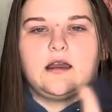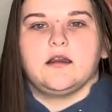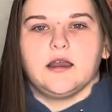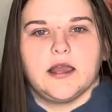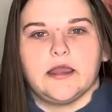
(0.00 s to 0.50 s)

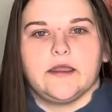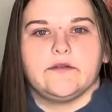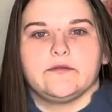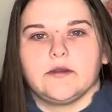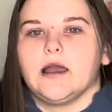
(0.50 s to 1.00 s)

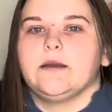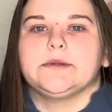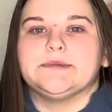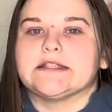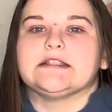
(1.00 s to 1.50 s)
I'm a
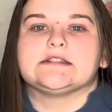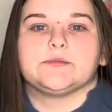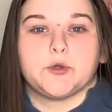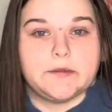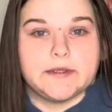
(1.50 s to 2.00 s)
big
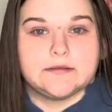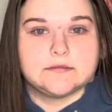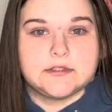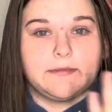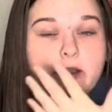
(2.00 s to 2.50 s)
disappointment
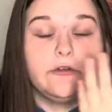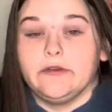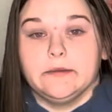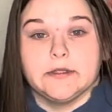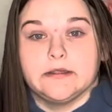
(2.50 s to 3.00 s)
to my whole
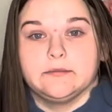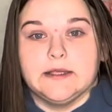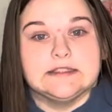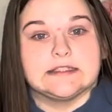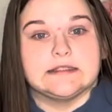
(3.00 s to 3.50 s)
family,
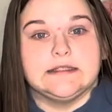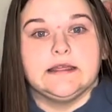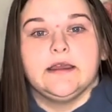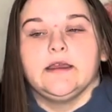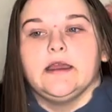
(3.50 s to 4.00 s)
basically.
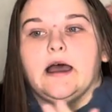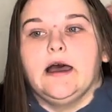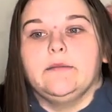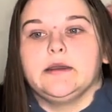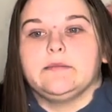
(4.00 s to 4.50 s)

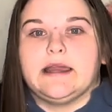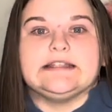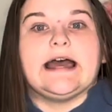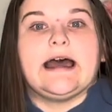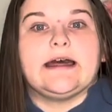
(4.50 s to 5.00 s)
And my
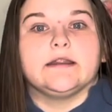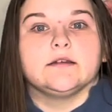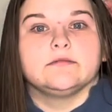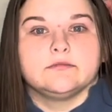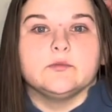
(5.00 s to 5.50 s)
dad
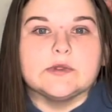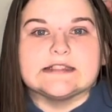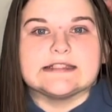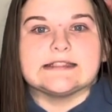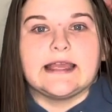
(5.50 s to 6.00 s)
was
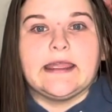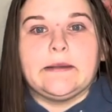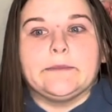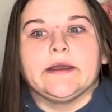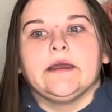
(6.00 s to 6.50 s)
the
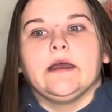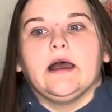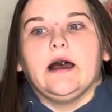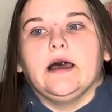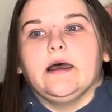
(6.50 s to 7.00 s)
same.
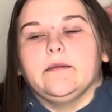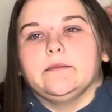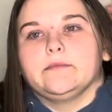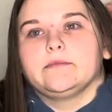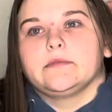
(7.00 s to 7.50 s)

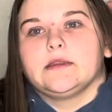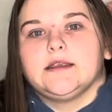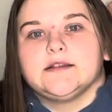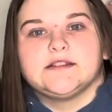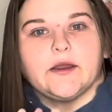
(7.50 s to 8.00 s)

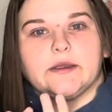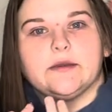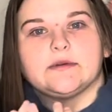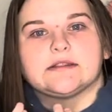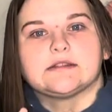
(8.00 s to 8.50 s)
So he
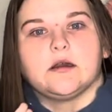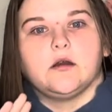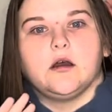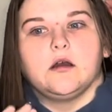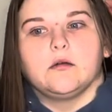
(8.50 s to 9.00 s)
was
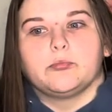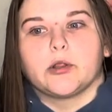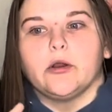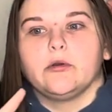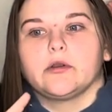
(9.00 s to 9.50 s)

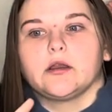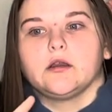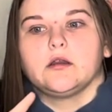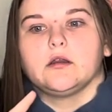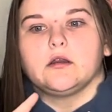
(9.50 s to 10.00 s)
broke,
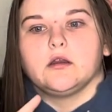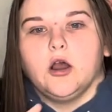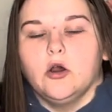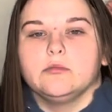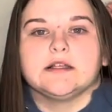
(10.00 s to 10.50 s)

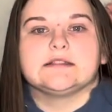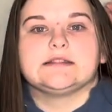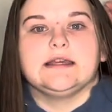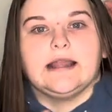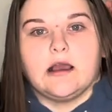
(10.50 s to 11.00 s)
homeless,
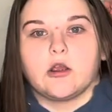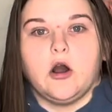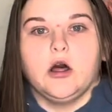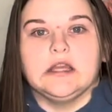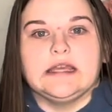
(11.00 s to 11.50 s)
and
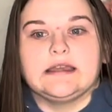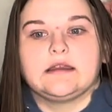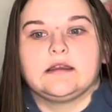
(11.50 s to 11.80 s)
alcoholic.